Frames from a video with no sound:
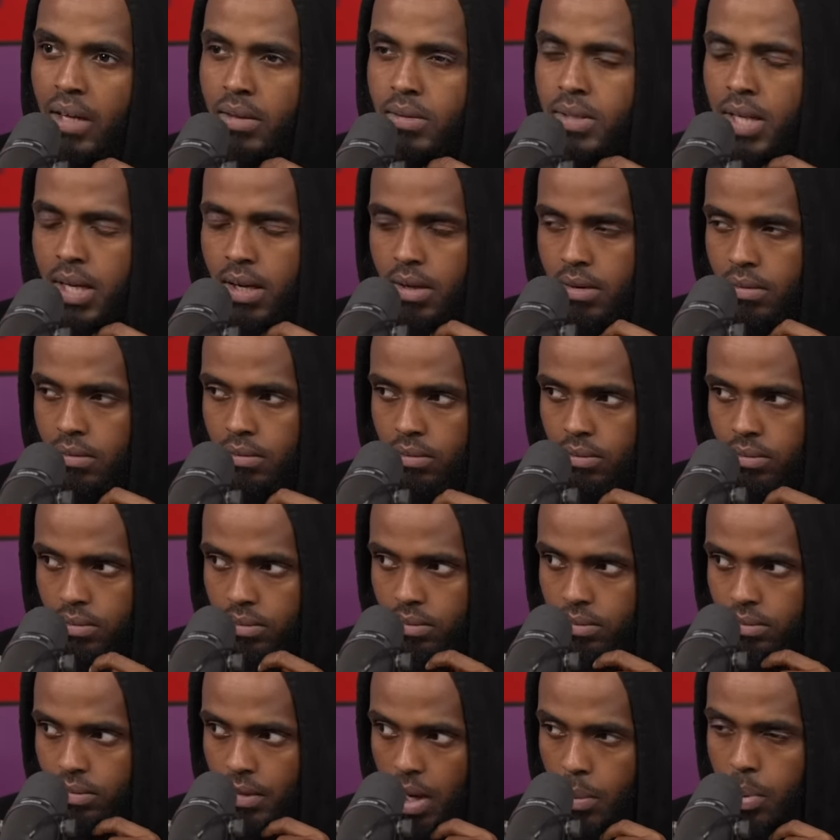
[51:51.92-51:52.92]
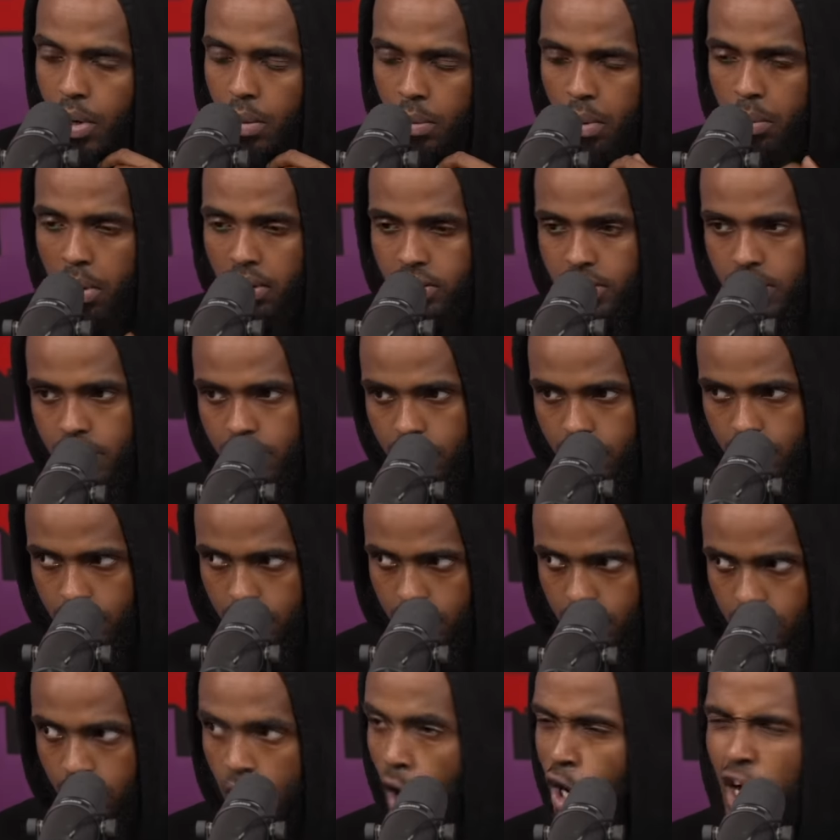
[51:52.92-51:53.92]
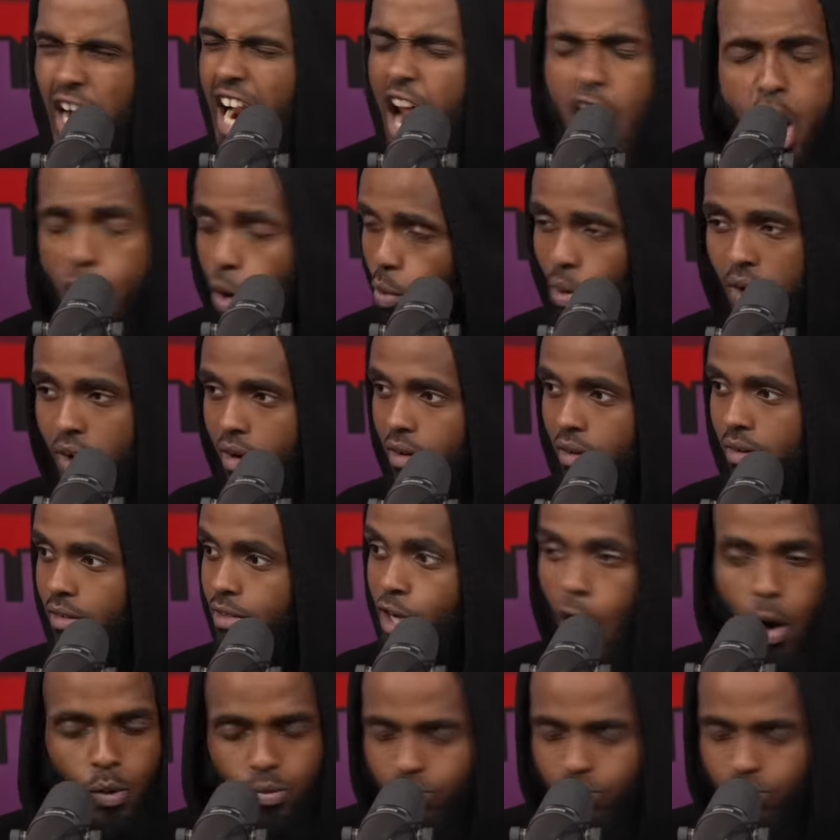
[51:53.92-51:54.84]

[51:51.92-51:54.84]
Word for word: Nah, second. I'll put him above Steph. No, no, no, no,